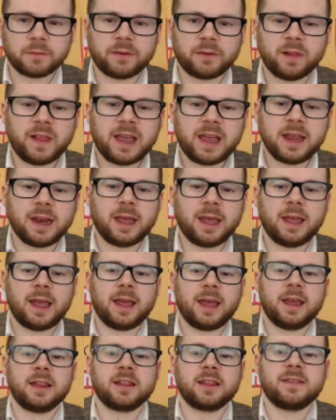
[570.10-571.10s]
So
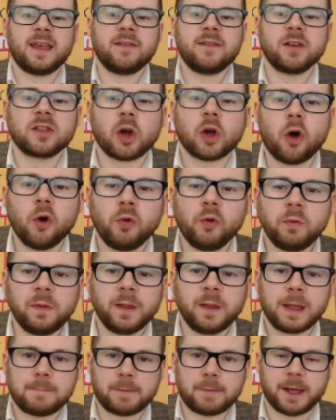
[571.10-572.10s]
Fellaini is David's
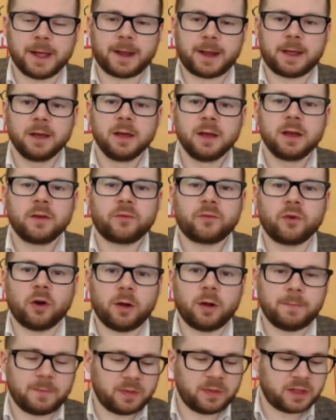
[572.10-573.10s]
only pick
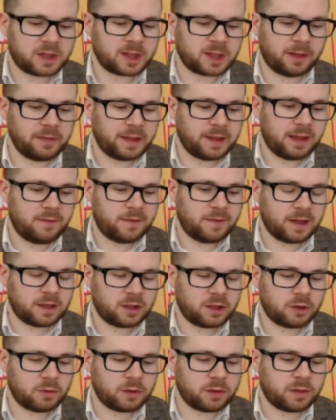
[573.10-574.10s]
from the Sunday
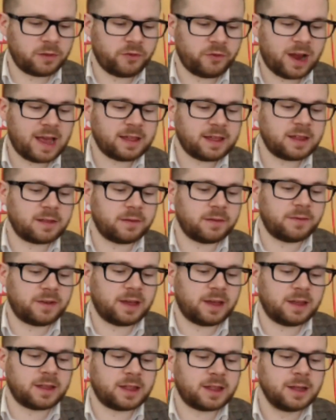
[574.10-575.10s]
fixtures. The rest
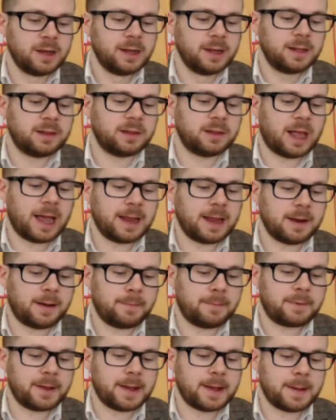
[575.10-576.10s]
of his
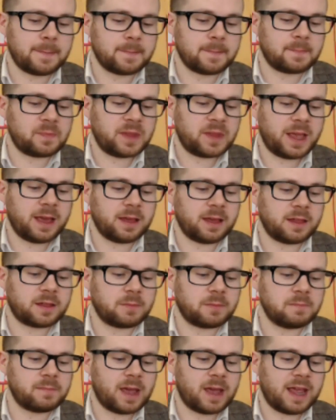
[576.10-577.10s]
lineup
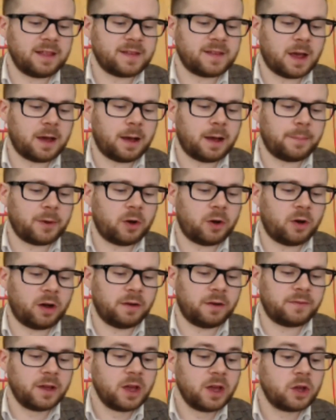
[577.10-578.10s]
is made up
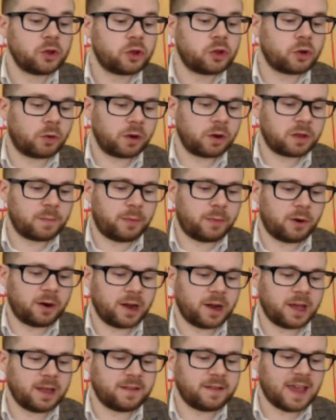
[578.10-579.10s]
of George
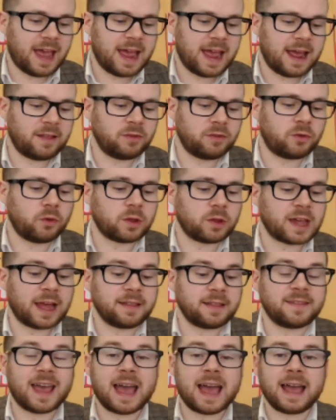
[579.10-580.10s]
Boyd and
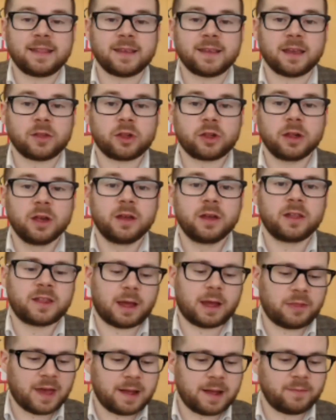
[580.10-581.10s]
Dusan Tadic,
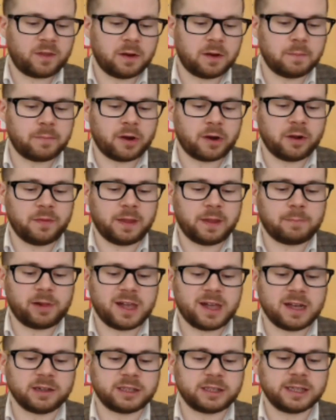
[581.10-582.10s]
Southampton and Burnley
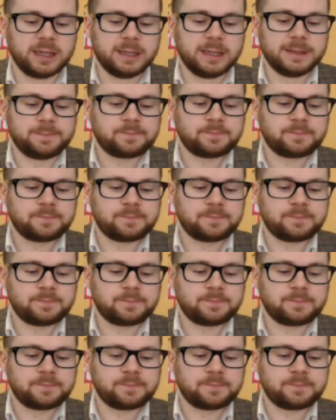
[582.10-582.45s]
players.